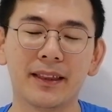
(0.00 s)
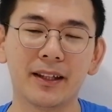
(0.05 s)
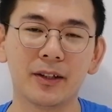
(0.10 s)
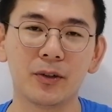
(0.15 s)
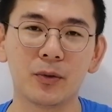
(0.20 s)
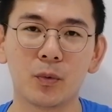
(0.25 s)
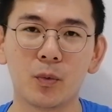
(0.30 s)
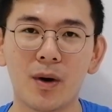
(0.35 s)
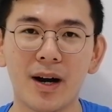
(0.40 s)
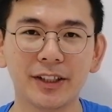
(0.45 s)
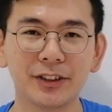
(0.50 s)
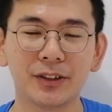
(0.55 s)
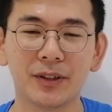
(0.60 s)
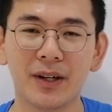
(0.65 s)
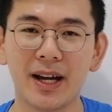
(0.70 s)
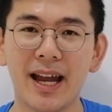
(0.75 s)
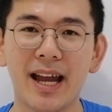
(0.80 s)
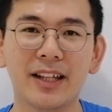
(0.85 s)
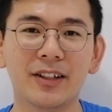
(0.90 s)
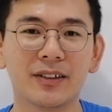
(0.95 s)
Then you wash
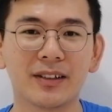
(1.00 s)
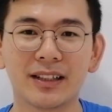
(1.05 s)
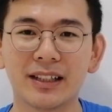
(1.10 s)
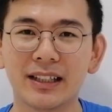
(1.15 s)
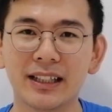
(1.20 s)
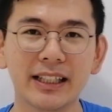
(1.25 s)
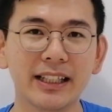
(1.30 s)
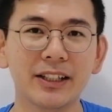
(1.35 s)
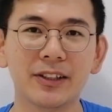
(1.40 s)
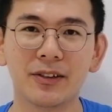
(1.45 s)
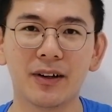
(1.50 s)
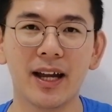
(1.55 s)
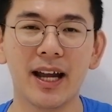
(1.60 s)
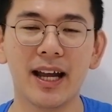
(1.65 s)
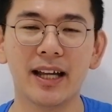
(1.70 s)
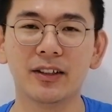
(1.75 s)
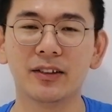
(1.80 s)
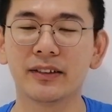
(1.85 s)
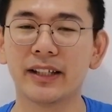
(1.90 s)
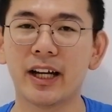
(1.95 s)
your hand, you clean your
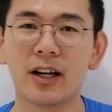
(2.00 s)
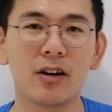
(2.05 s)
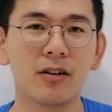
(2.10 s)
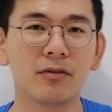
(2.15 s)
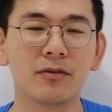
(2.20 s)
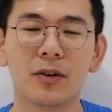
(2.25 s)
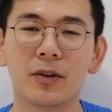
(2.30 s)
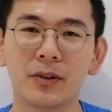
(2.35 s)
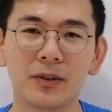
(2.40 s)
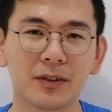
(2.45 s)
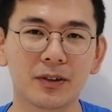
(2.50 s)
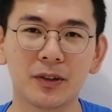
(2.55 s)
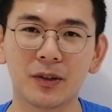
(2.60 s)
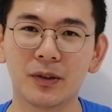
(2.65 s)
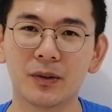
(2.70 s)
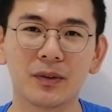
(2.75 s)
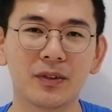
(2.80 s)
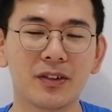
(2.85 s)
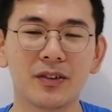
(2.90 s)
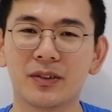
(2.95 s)
hand, you take off all your
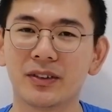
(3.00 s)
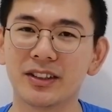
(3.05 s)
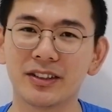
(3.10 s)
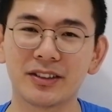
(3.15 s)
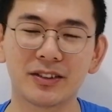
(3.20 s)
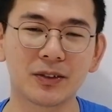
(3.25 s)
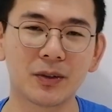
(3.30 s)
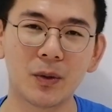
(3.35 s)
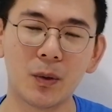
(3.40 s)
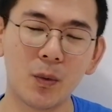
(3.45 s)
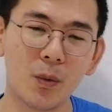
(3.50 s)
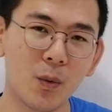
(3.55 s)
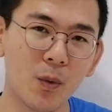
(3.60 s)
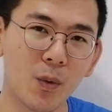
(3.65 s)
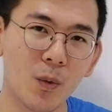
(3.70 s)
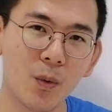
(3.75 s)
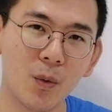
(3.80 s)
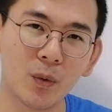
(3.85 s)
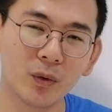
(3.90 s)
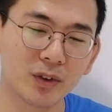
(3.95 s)
clothes, you just
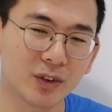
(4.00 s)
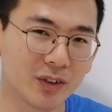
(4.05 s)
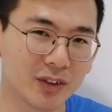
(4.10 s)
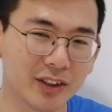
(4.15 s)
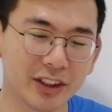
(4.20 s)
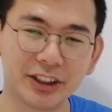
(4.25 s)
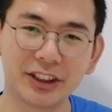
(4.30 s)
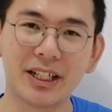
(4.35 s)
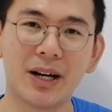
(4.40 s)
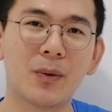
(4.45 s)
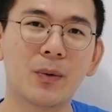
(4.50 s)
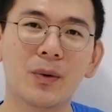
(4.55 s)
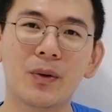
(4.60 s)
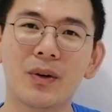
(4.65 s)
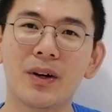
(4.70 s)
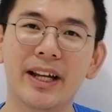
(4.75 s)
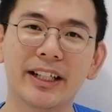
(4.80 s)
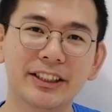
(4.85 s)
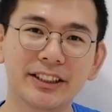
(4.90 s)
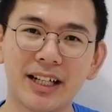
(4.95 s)
go to the
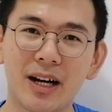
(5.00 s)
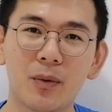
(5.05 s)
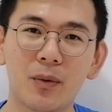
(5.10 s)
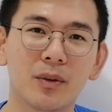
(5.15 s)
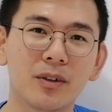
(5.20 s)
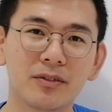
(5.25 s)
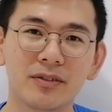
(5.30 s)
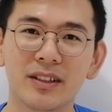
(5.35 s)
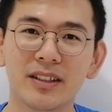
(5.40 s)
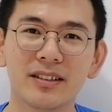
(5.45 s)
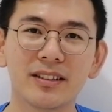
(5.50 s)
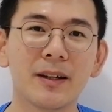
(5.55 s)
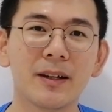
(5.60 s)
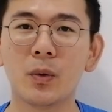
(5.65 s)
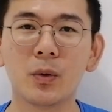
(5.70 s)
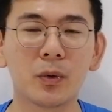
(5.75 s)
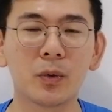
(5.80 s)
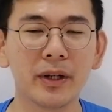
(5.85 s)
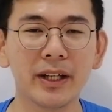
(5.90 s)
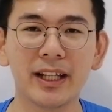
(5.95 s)
shower and shower first.
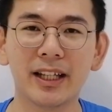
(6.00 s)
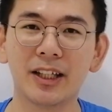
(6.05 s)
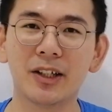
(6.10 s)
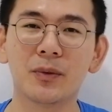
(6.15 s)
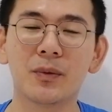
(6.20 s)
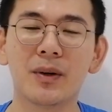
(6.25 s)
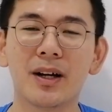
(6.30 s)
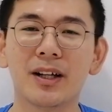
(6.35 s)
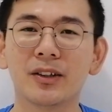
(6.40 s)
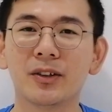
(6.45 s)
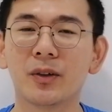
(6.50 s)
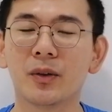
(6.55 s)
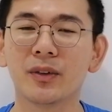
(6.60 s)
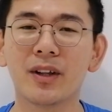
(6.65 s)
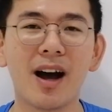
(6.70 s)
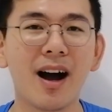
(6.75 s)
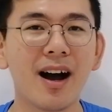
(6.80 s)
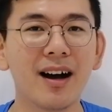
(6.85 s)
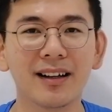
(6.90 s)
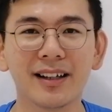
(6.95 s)
Don't greet anyone,
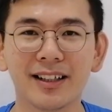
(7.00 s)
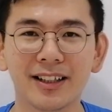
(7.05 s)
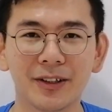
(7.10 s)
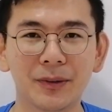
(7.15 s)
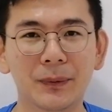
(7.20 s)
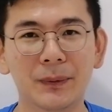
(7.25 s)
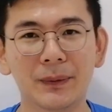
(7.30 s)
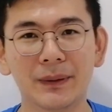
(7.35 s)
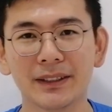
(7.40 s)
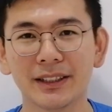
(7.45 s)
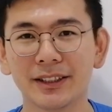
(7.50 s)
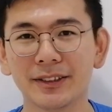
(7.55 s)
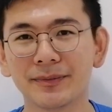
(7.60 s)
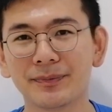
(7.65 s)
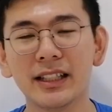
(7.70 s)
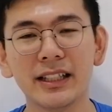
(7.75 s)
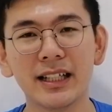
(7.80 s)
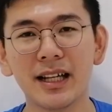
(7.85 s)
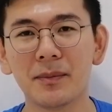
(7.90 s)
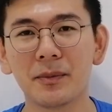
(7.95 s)
don't hug anyone.
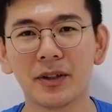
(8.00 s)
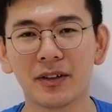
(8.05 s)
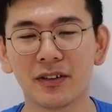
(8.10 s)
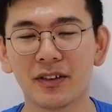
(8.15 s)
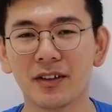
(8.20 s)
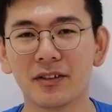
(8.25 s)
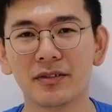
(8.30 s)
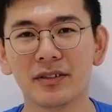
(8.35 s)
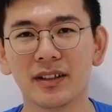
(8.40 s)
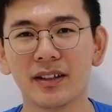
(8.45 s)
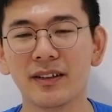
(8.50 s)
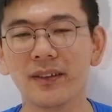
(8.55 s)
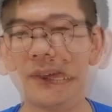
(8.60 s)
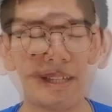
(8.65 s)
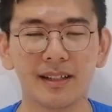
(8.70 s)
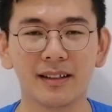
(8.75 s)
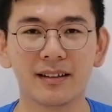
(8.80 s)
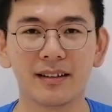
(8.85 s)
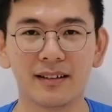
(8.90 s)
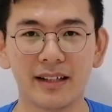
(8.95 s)
Clean up yourself first
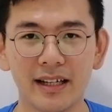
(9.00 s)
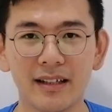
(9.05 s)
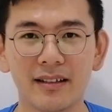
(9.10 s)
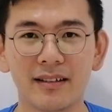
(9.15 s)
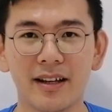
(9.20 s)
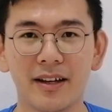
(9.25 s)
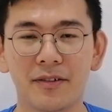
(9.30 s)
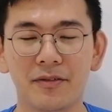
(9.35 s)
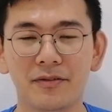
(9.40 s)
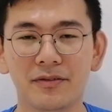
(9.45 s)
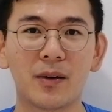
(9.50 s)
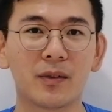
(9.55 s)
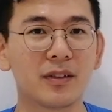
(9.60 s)
and stay safe.